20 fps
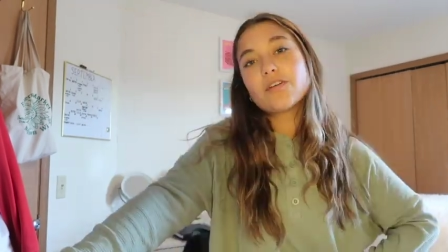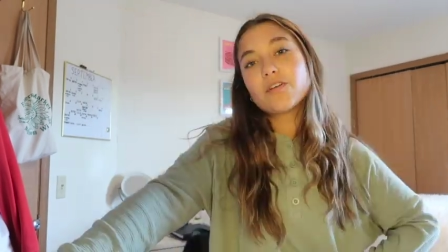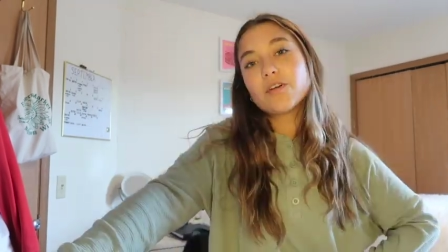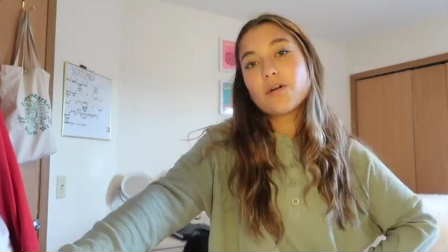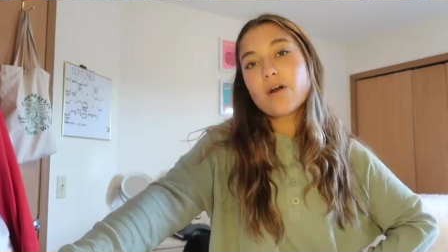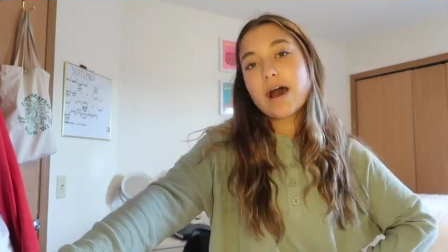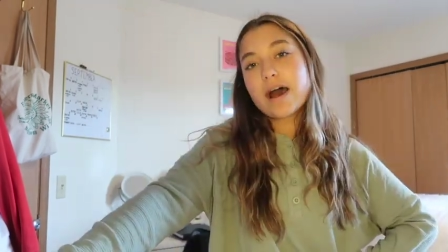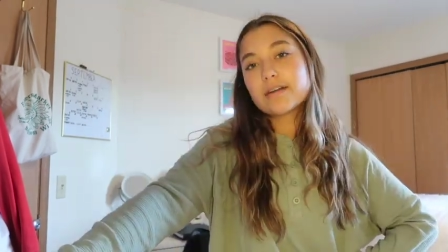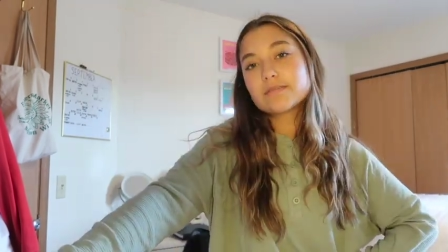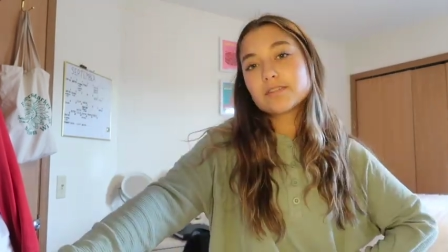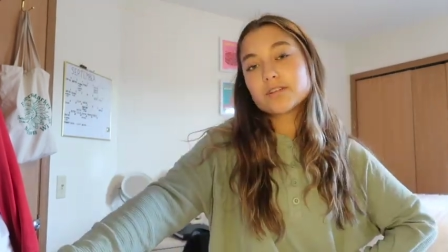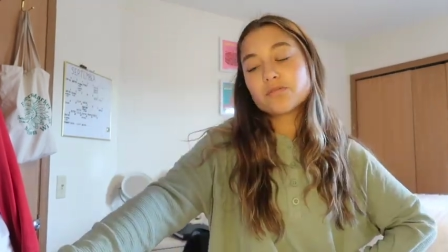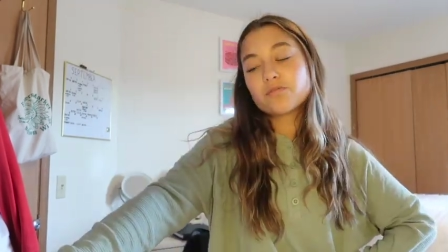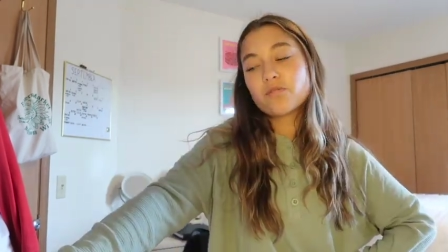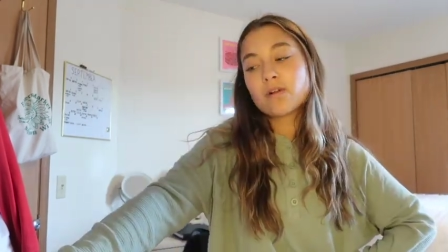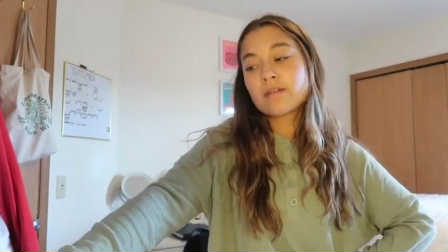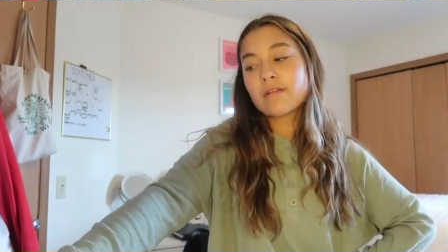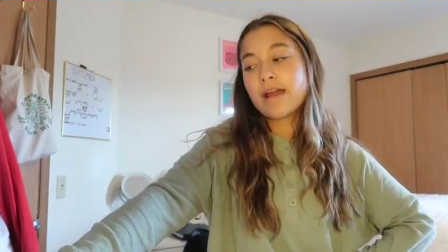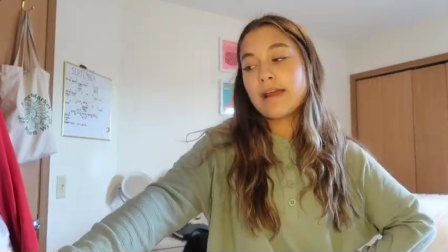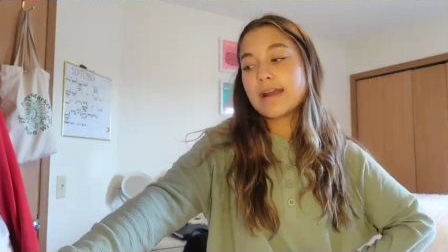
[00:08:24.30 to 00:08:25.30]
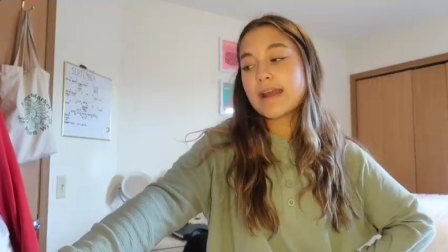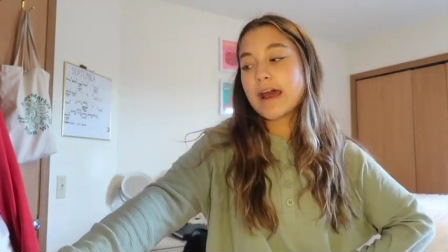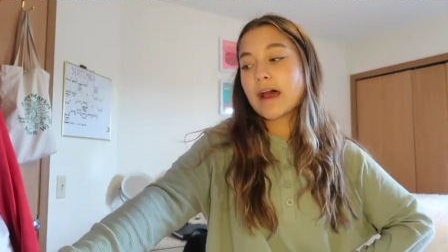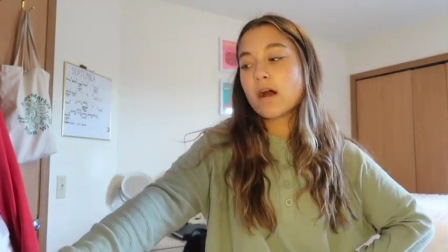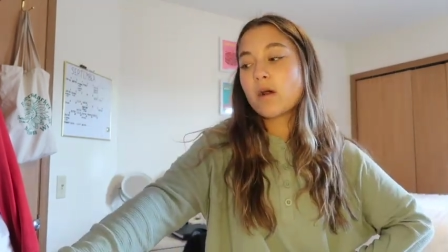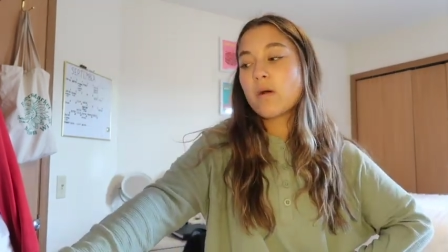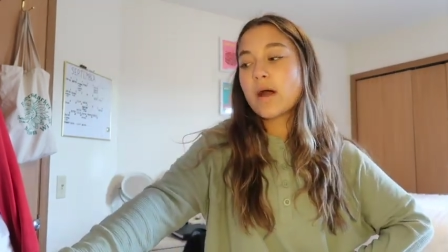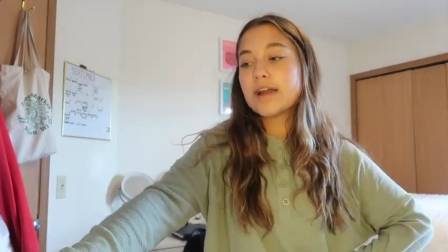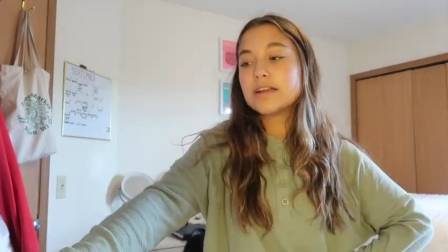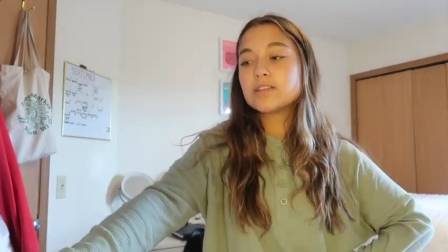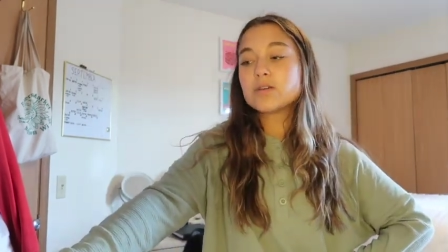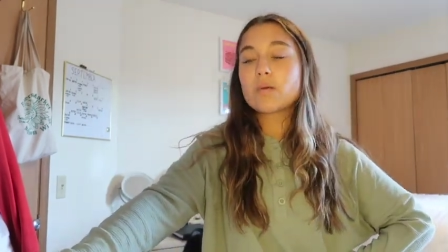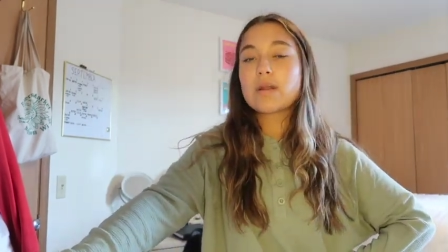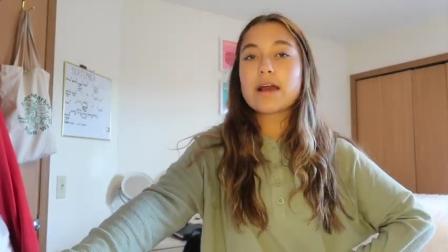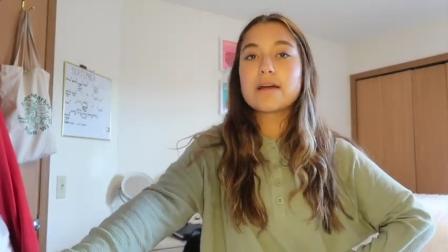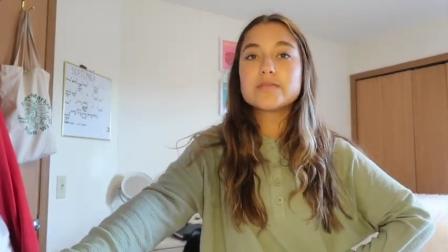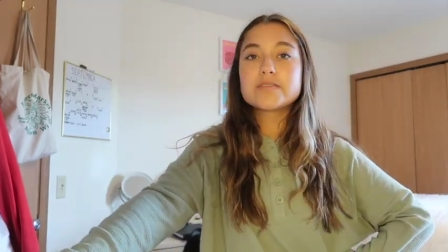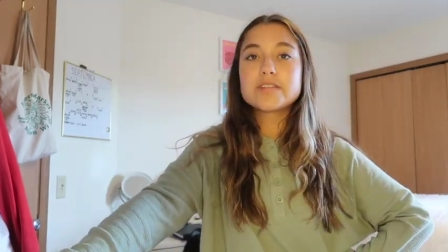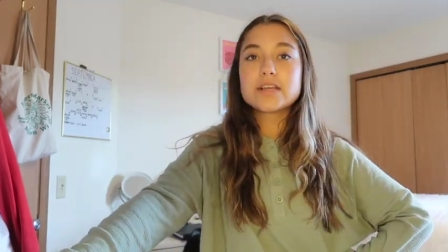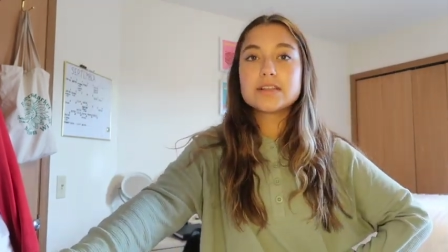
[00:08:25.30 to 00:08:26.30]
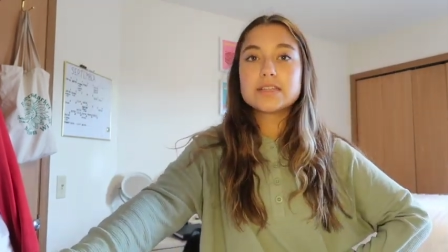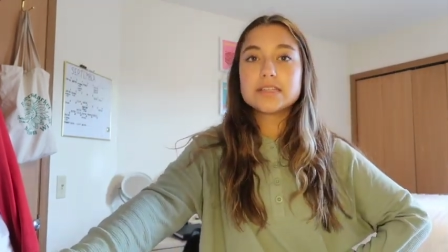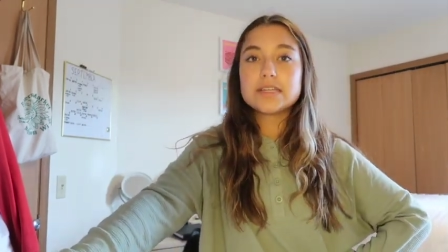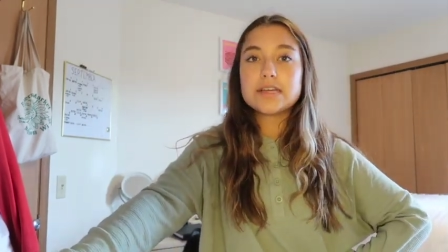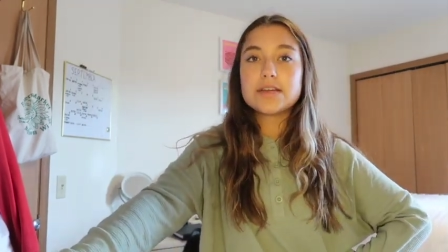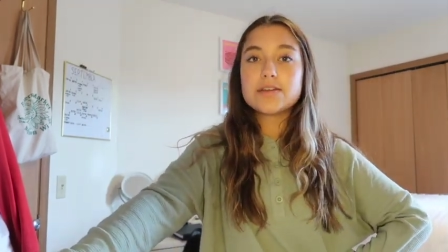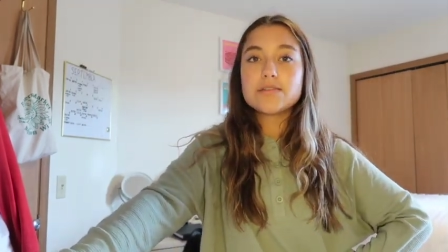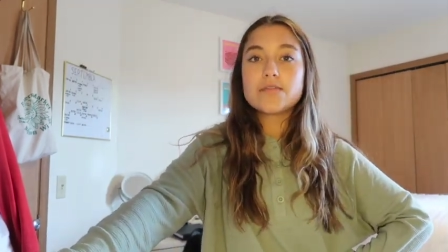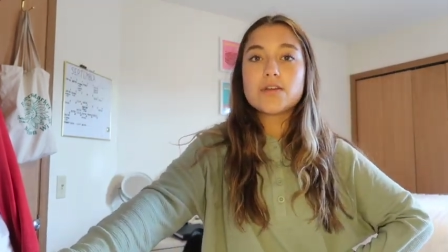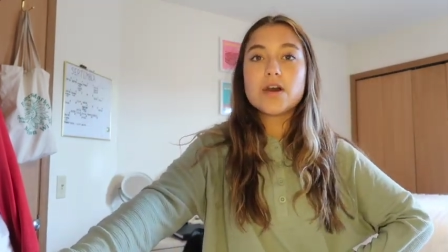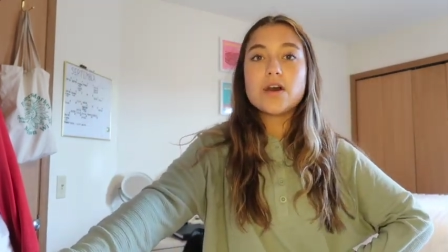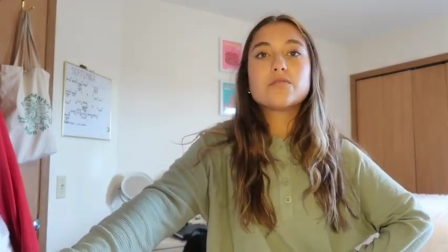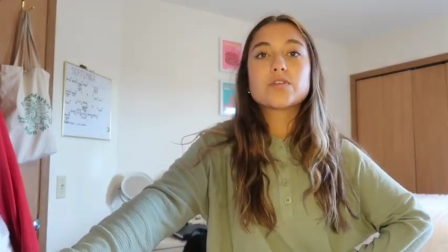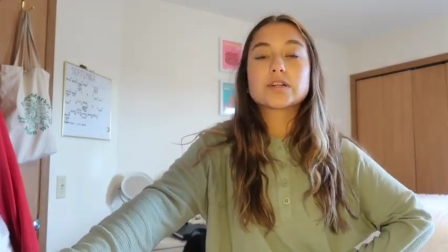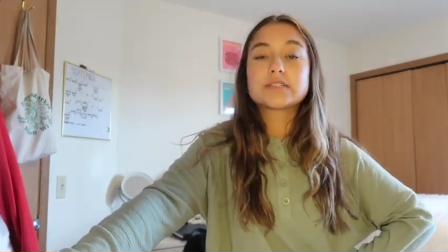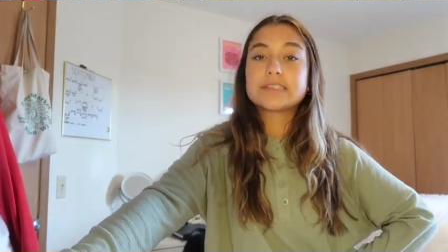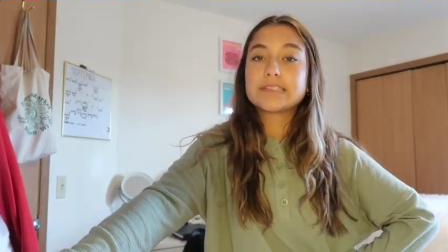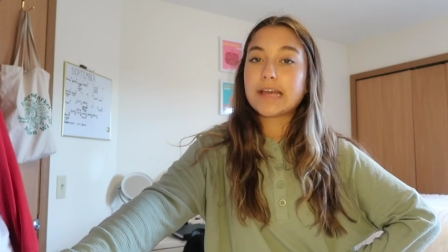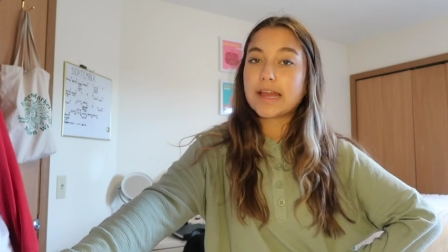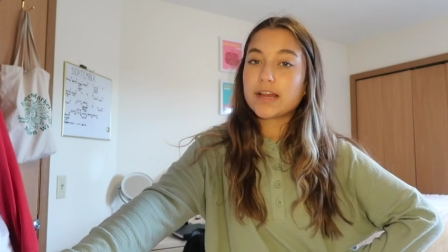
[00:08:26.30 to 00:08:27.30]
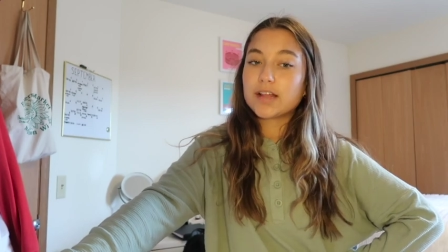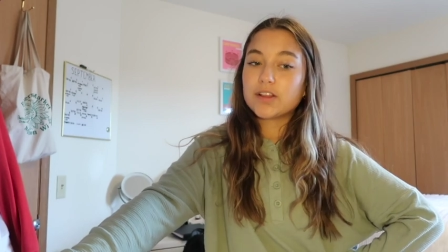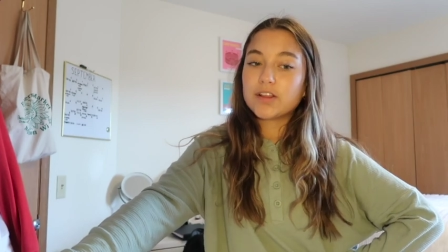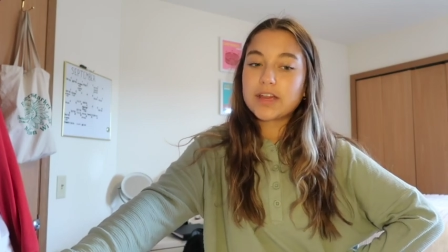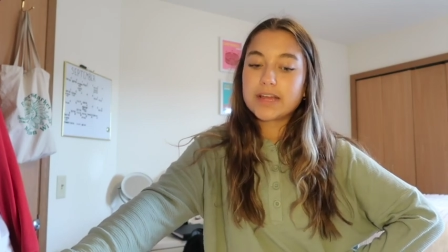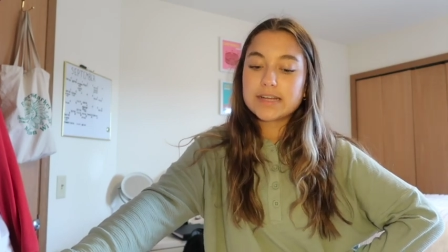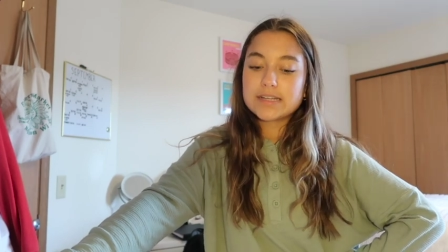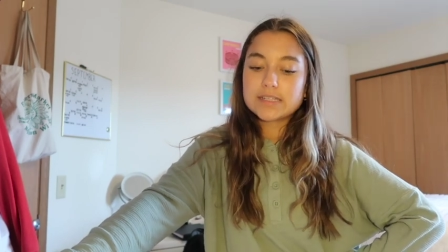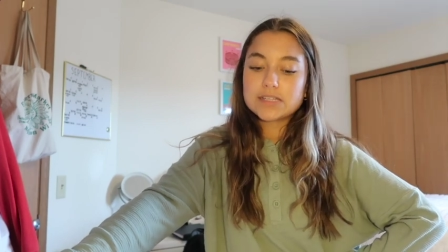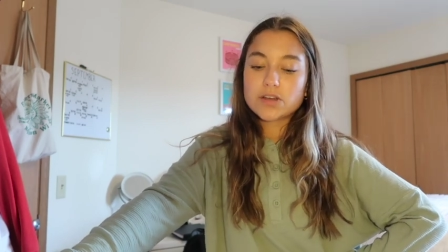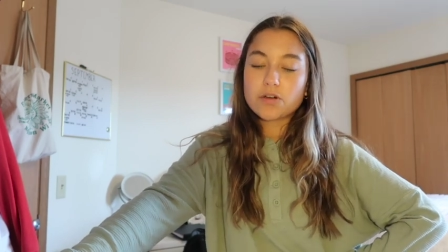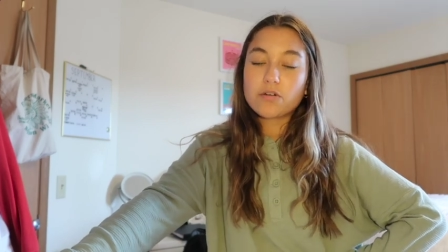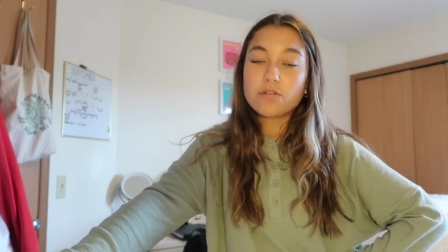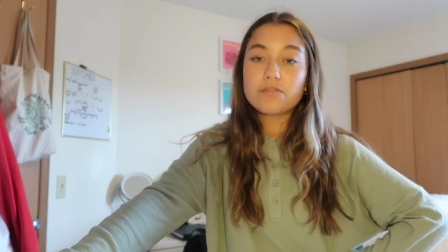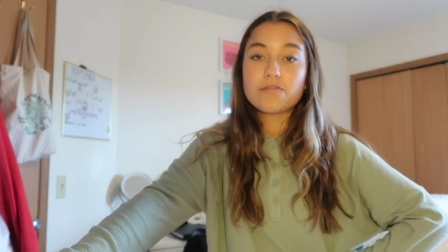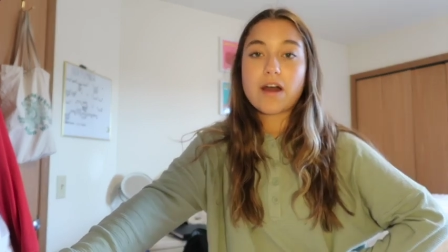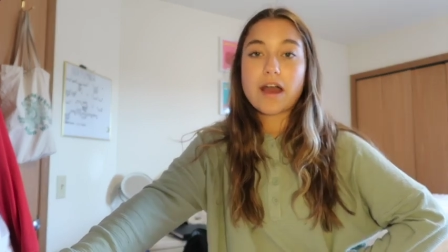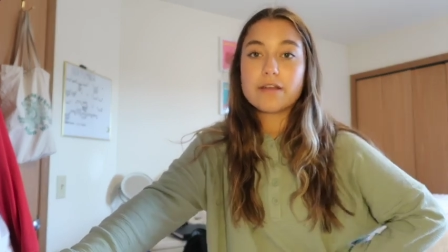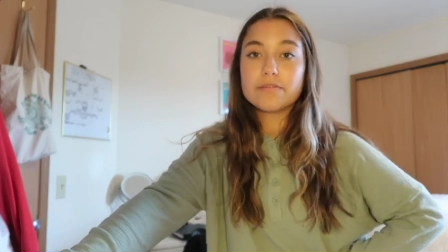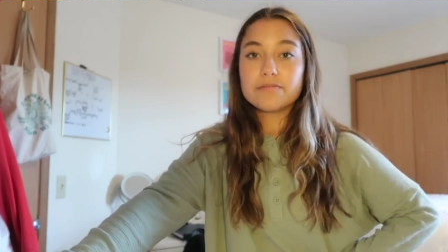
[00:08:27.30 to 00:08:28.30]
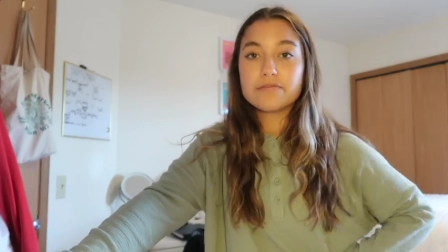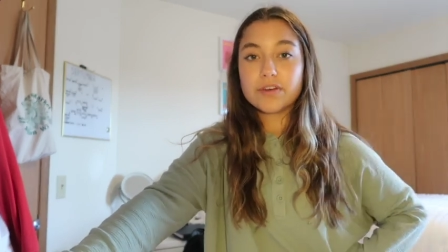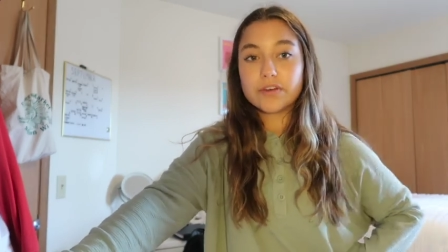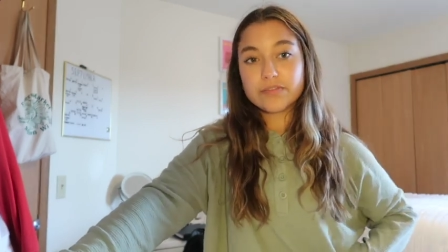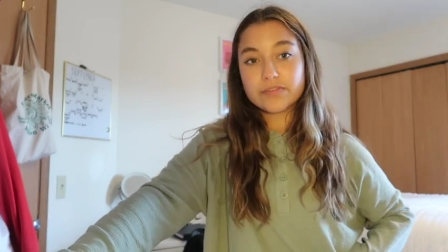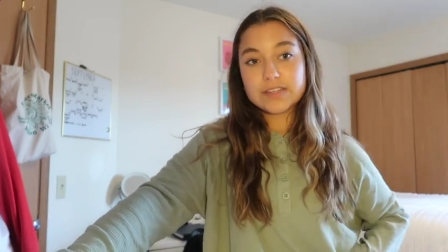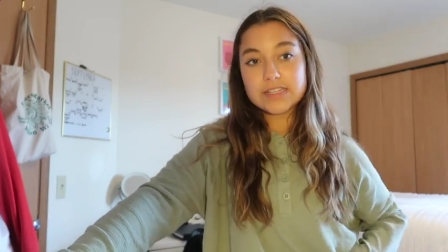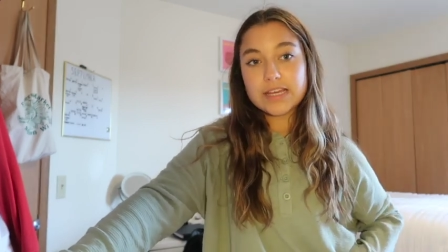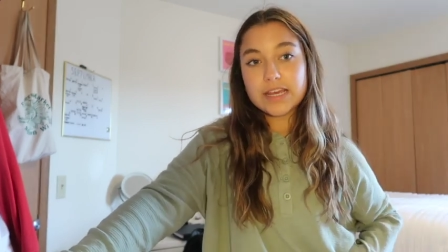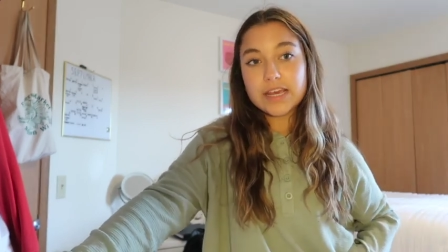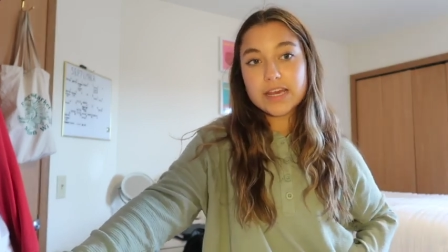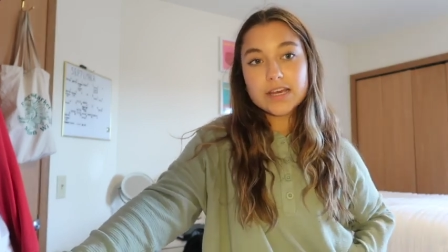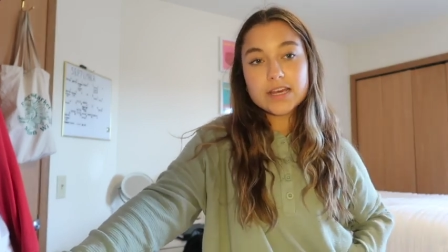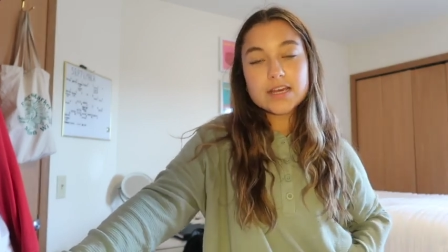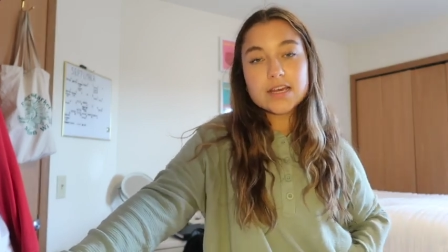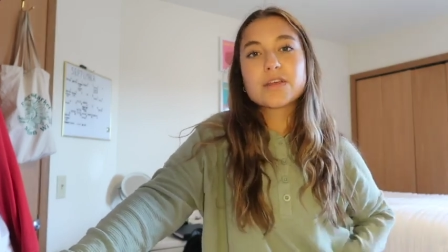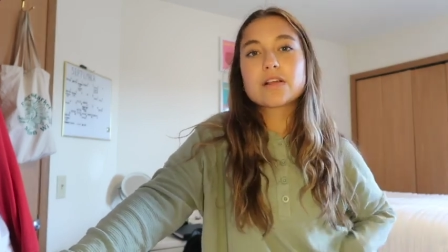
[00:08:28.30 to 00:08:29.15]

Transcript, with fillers: a little after 4 right now. I don't have to leave for cycling until 5.50.